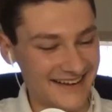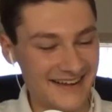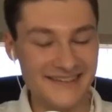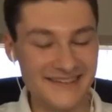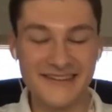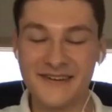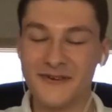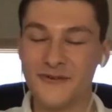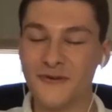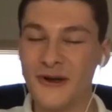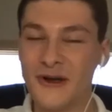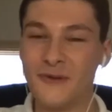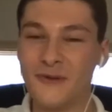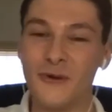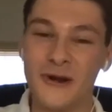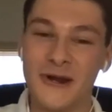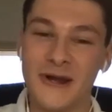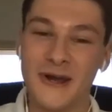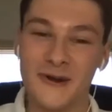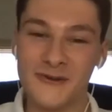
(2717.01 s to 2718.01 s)
Didn't quite
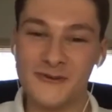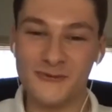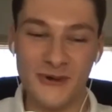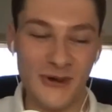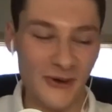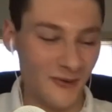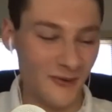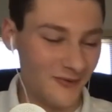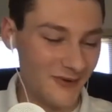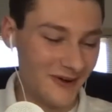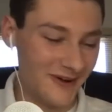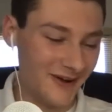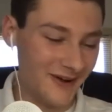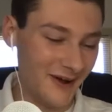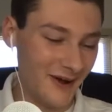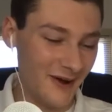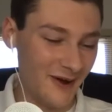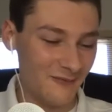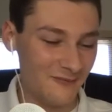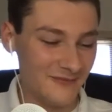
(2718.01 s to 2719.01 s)
work out as well, but
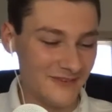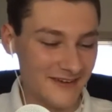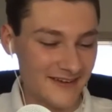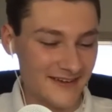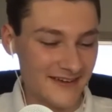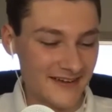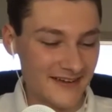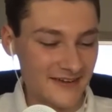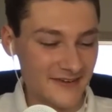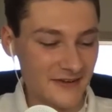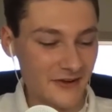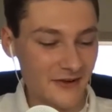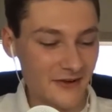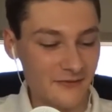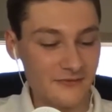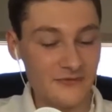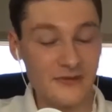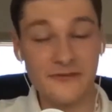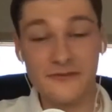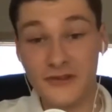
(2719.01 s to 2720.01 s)

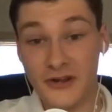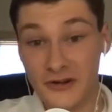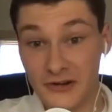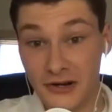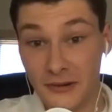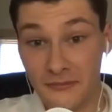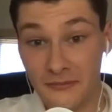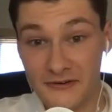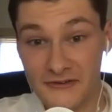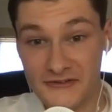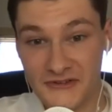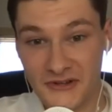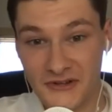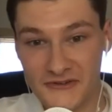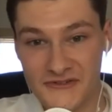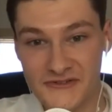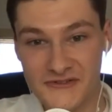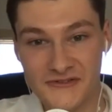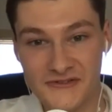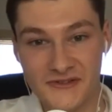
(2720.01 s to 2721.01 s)
you've done a number of
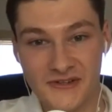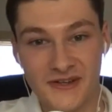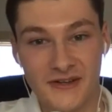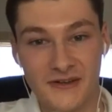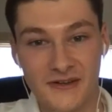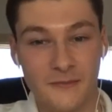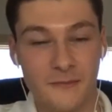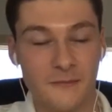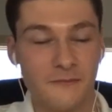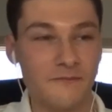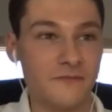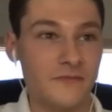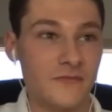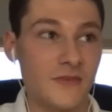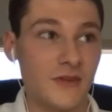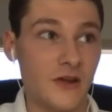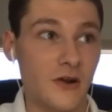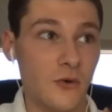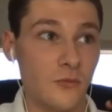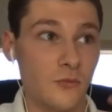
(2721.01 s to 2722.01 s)
stunts,
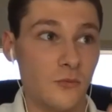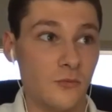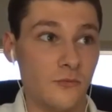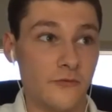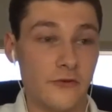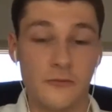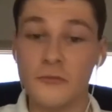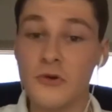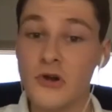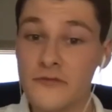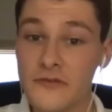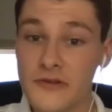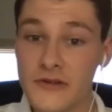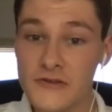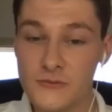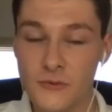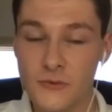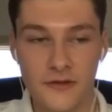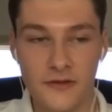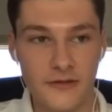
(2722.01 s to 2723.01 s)
for movies,
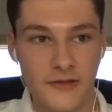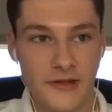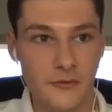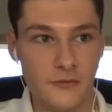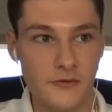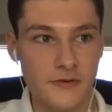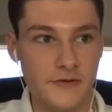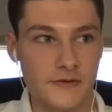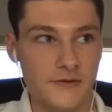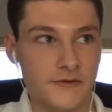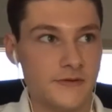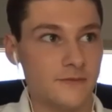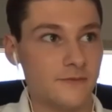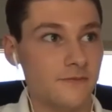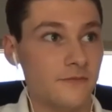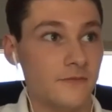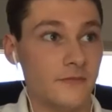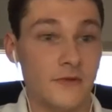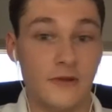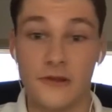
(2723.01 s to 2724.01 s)
whether that was
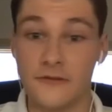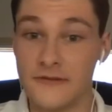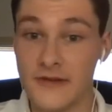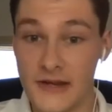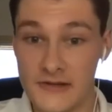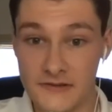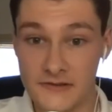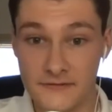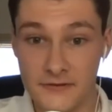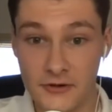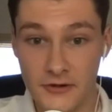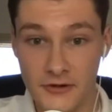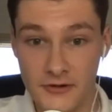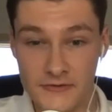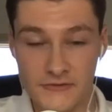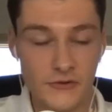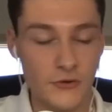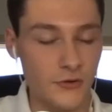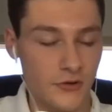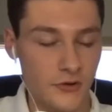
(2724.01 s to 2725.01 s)
the Fast and Furious,
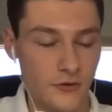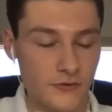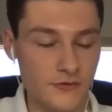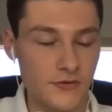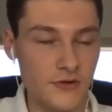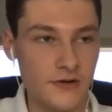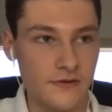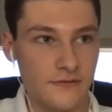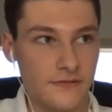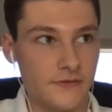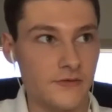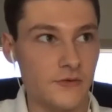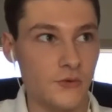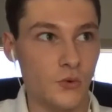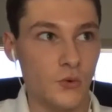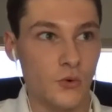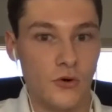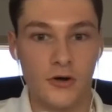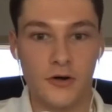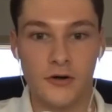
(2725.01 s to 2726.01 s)
Tokyo Drift,
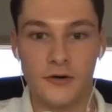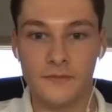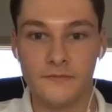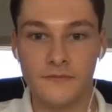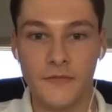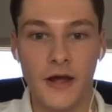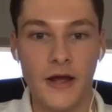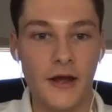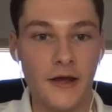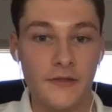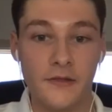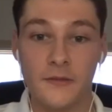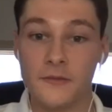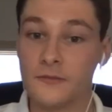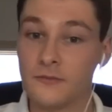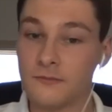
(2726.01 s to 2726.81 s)
or the